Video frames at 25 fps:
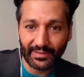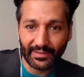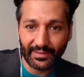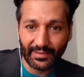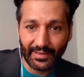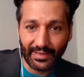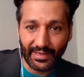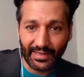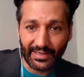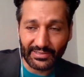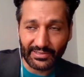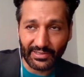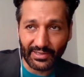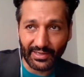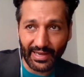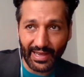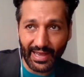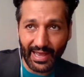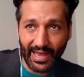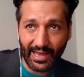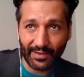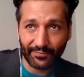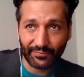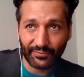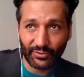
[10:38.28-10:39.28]
Is going to
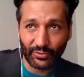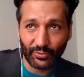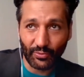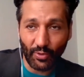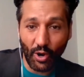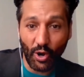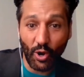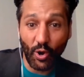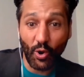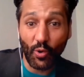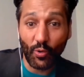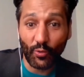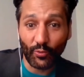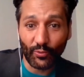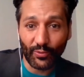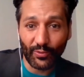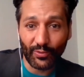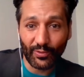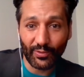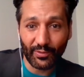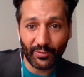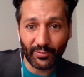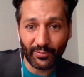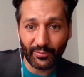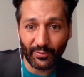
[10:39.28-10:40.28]
have to own
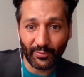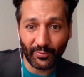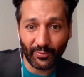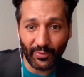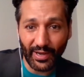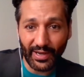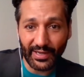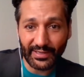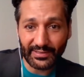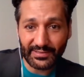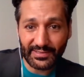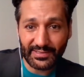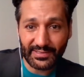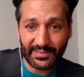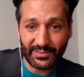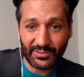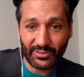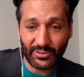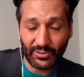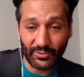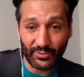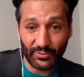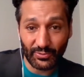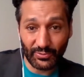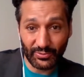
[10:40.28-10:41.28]
the rights
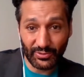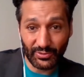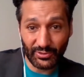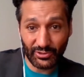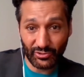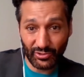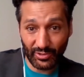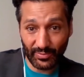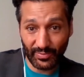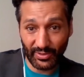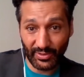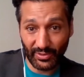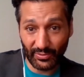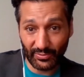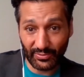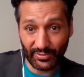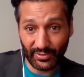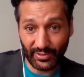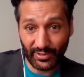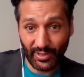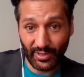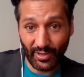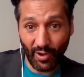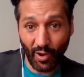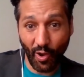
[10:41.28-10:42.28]
to distribute
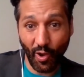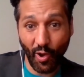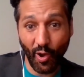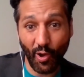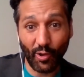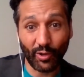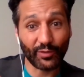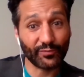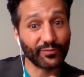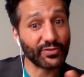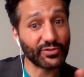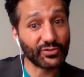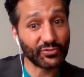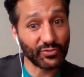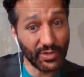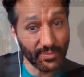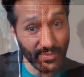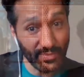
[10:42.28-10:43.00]
all of the streaming